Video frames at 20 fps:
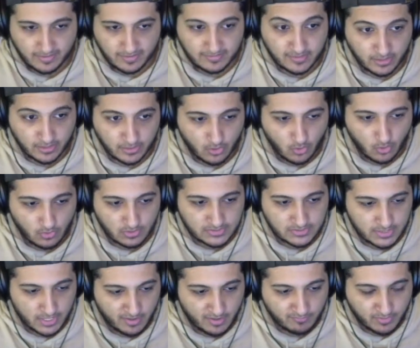like their goal
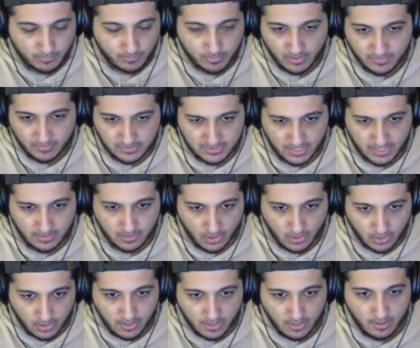is to have people on the site
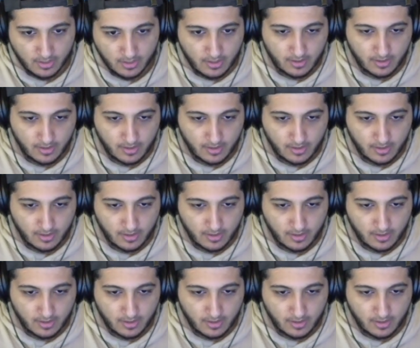longer,